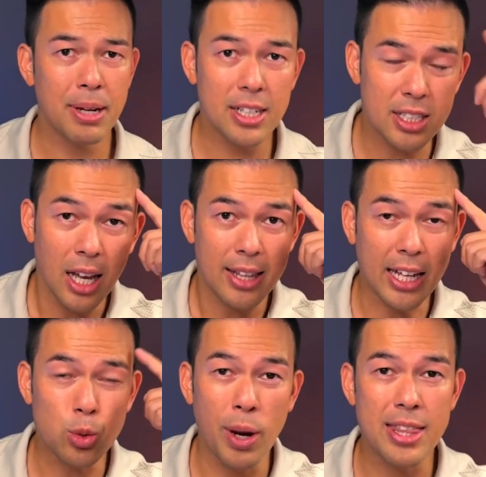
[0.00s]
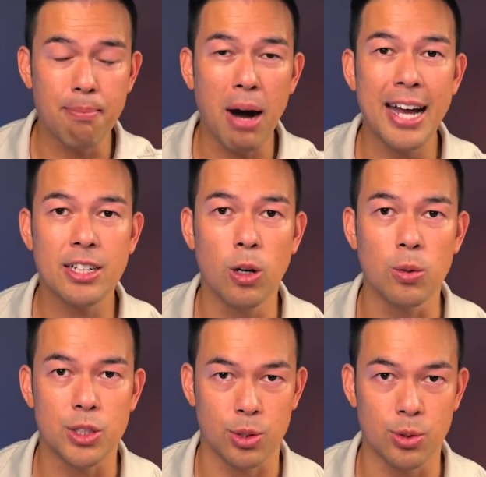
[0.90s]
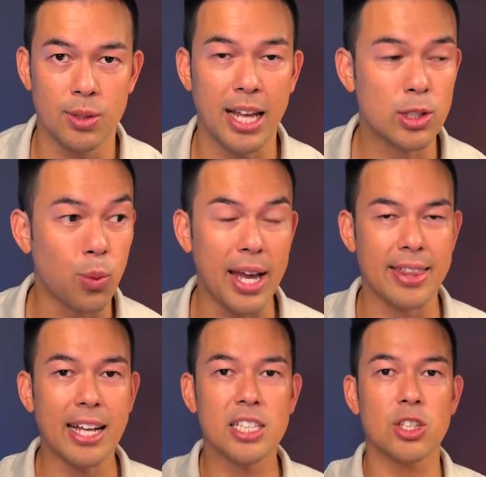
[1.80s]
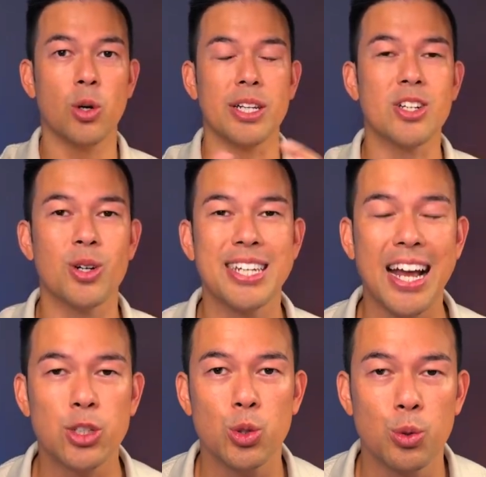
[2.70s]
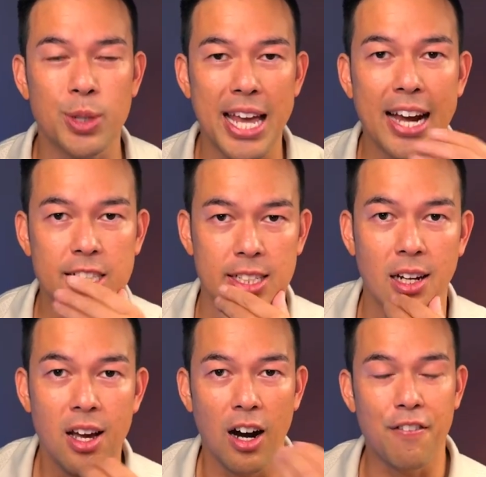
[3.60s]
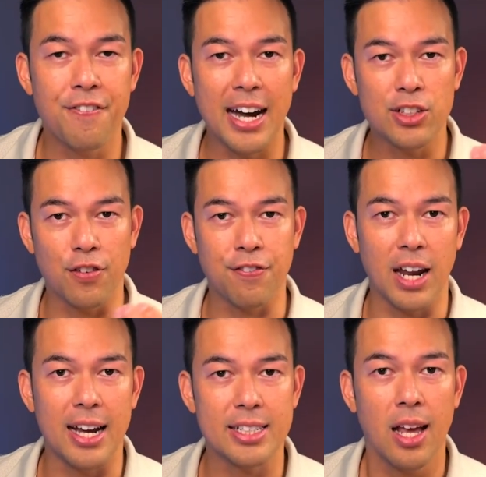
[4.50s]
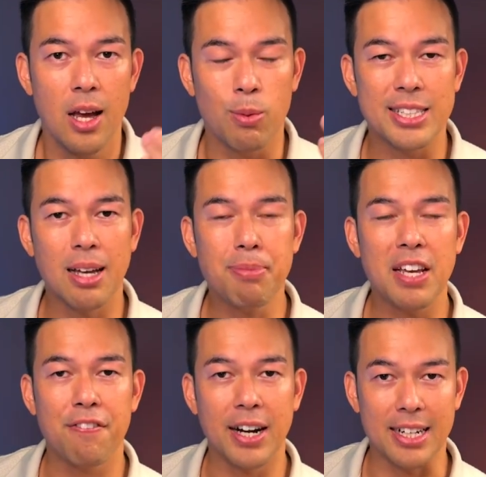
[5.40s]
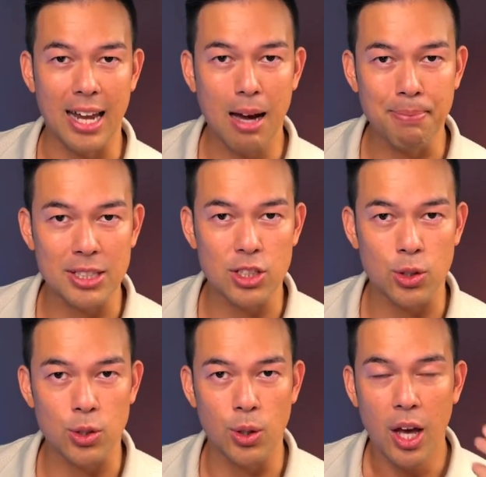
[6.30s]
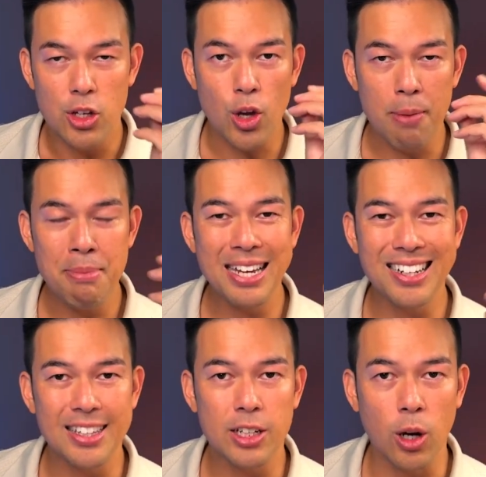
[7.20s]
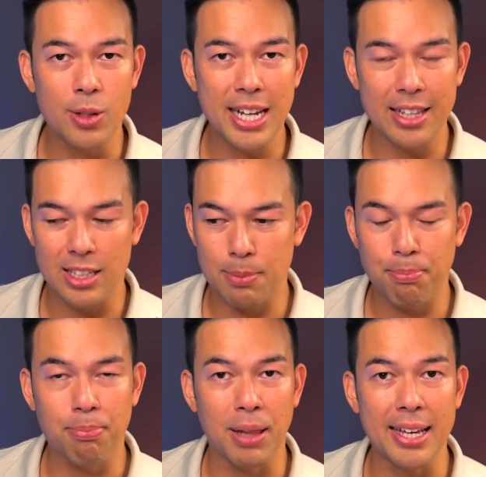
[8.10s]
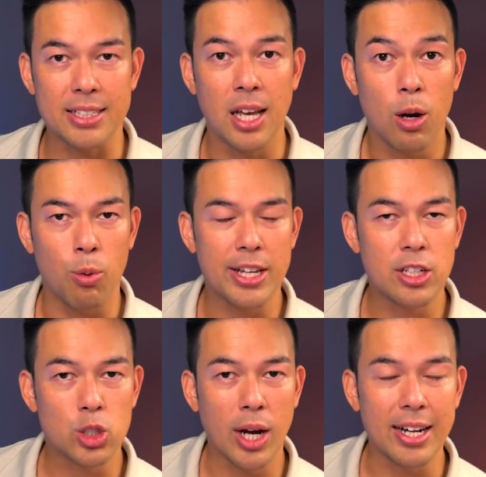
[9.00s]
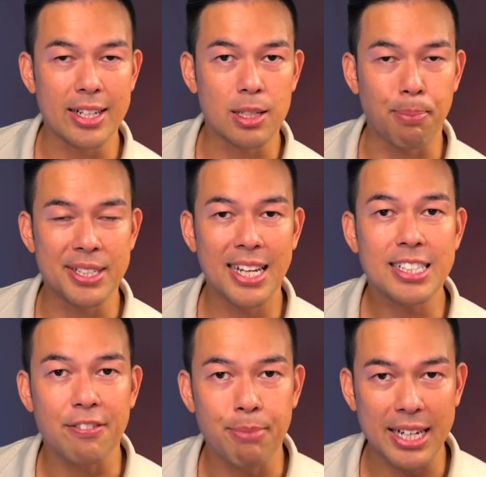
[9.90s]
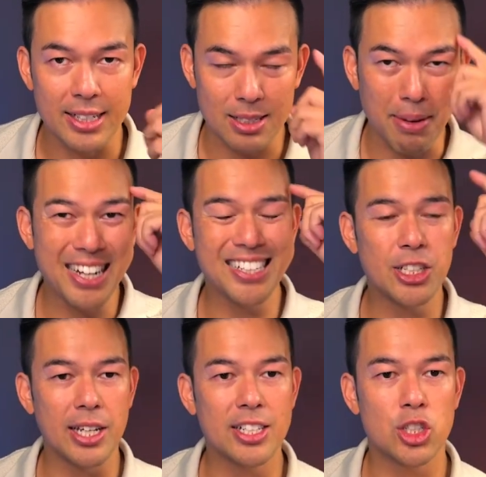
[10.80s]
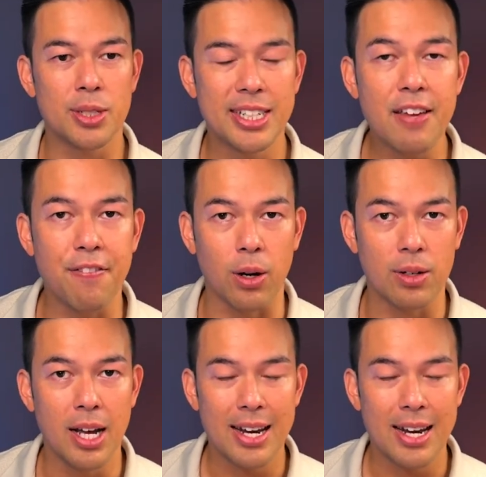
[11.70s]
Because that's where the mind goes through. That's where, that's your, your natural reaction of fight or flight. When something fucking happens to you, you immediately go down this place where you're trying to, it's a protective mechanism, and it's, it's your default.